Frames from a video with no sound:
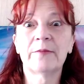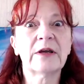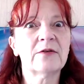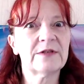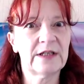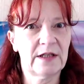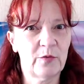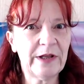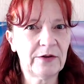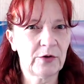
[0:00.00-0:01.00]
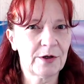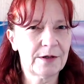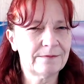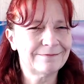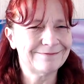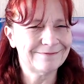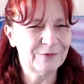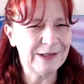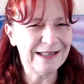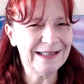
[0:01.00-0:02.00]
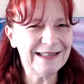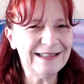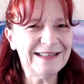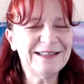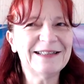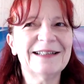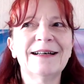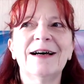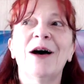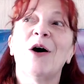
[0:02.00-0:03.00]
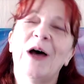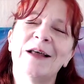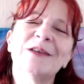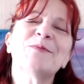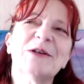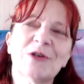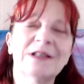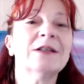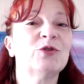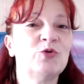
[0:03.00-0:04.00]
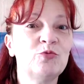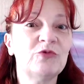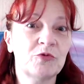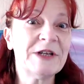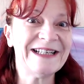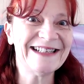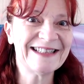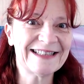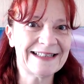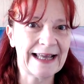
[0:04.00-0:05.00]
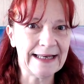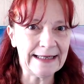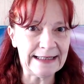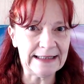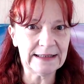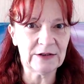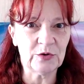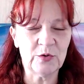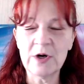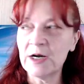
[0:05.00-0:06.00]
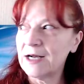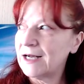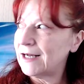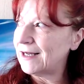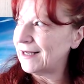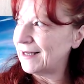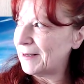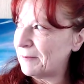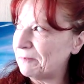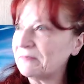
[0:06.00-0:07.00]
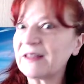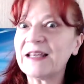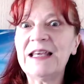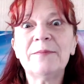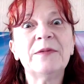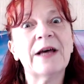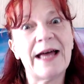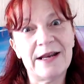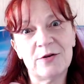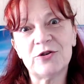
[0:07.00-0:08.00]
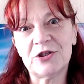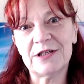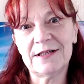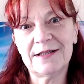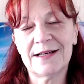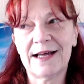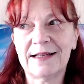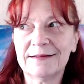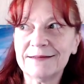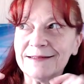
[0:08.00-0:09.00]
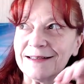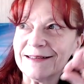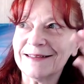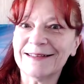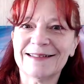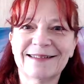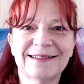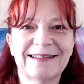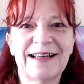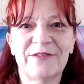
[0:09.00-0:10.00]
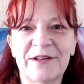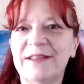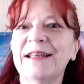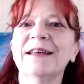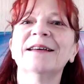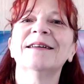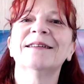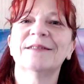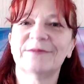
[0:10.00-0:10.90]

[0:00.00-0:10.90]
because in the winter we need, especially the trees, they need to keep the energy and everything